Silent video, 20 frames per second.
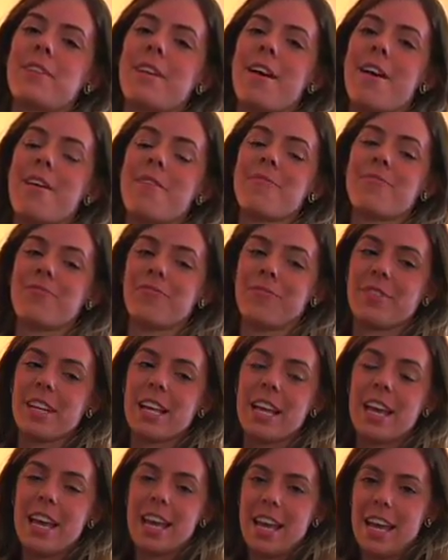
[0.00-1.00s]
Um,
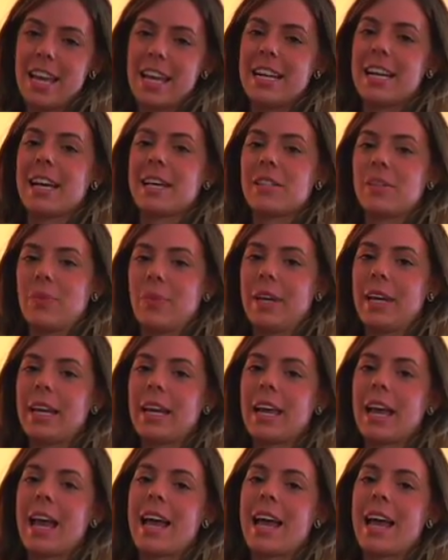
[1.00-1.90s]
next week